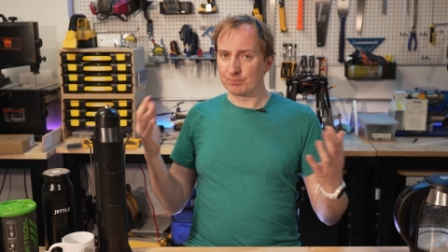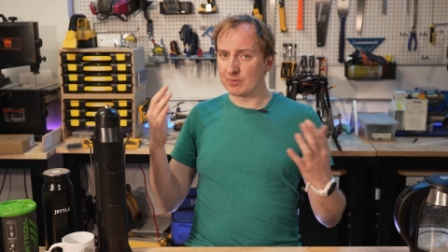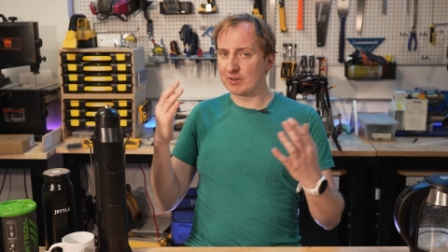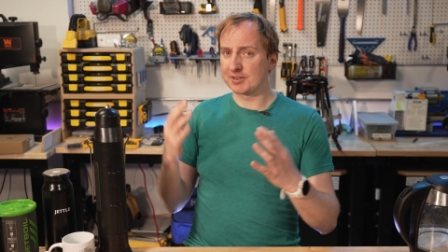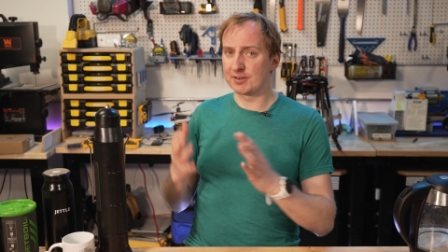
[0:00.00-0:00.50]

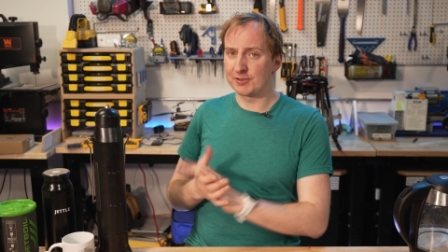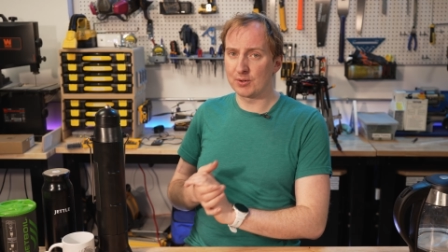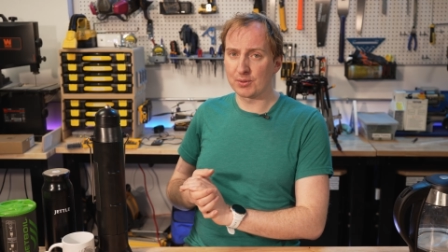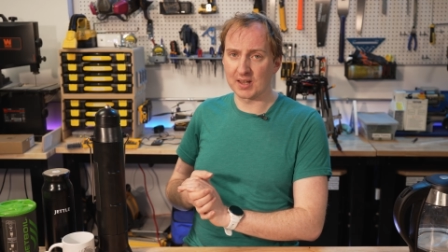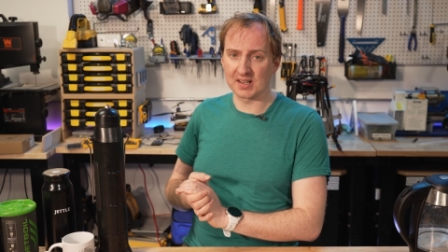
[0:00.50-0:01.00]
we looked at a
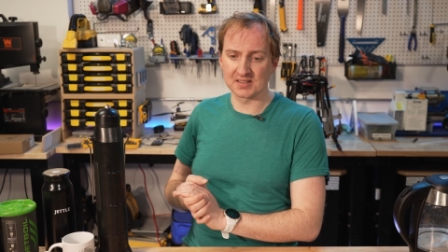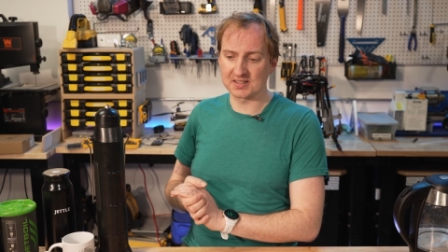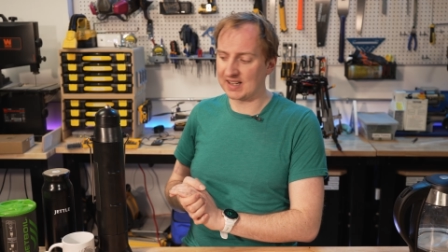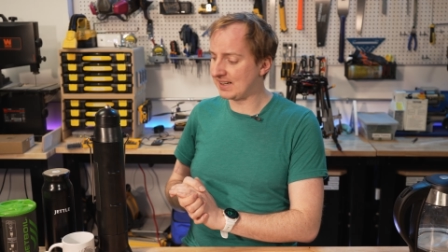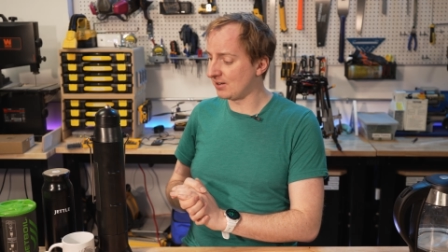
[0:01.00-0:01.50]
few
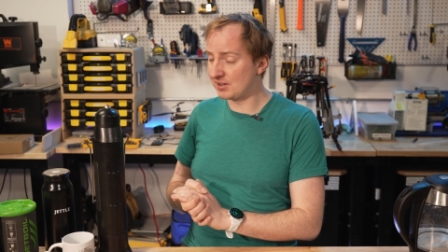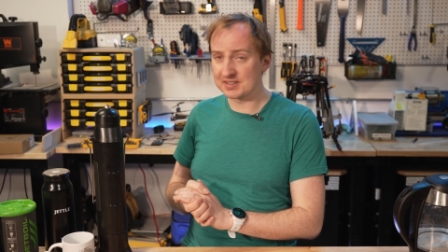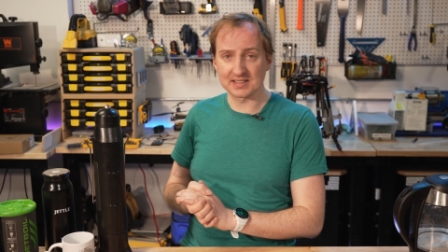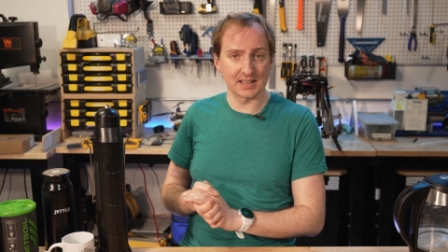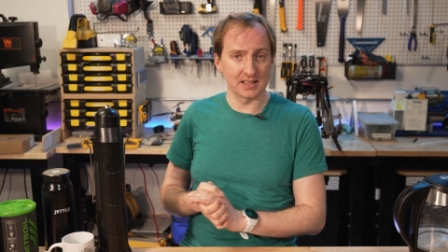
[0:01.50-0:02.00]
things, and
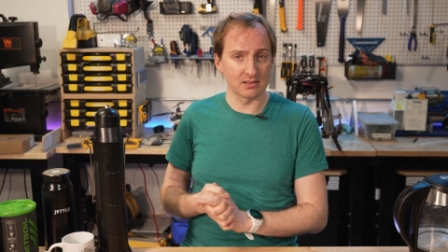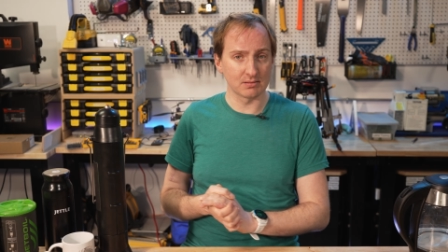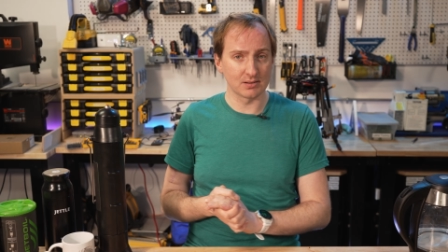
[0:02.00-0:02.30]
honestly,